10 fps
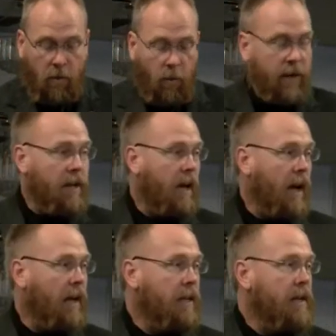when
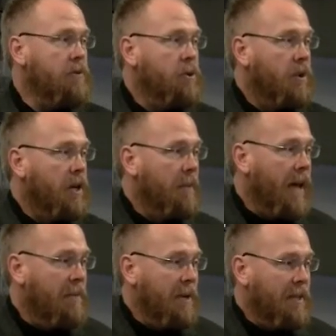God gives you a
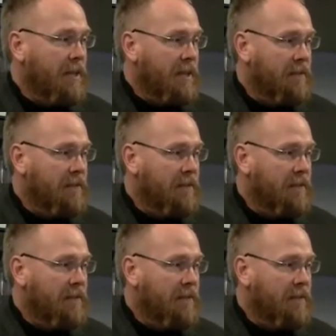commandment,